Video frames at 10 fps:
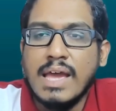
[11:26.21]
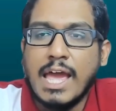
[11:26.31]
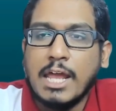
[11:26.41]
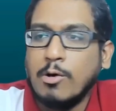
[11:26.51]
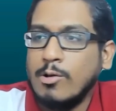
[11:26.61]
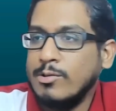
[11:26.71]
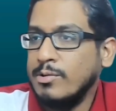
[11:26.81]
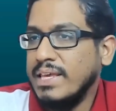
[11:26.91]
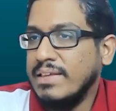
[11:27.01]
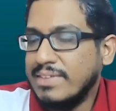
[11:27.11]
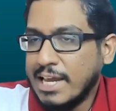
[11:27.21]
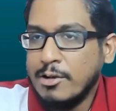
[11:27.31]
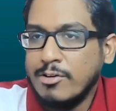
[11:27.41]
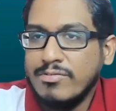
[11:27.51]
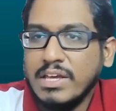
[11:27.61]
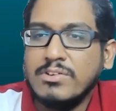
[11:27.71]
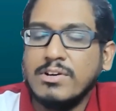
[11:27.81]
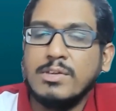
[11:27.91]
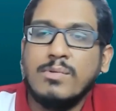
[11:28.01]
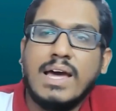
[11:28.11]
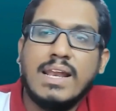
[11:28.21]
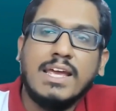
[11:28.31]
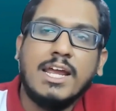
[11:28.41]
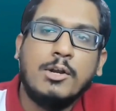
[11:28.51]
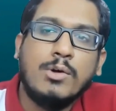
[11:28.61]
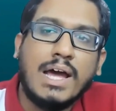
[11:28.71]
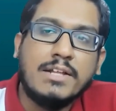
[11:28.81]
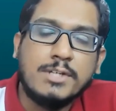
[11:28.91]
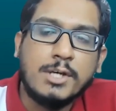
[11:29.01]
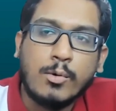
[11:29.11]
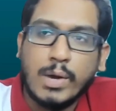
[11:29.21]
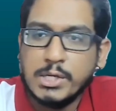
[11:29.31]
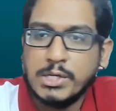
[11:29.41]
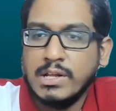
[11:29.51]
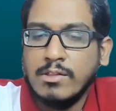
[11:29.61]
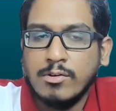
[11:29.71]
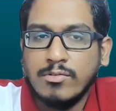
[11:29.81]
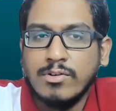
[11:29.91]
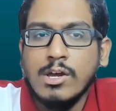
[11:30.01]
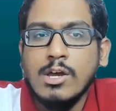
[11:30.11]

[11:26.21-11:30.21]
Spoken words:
and also these kind of features where I get to answer questions of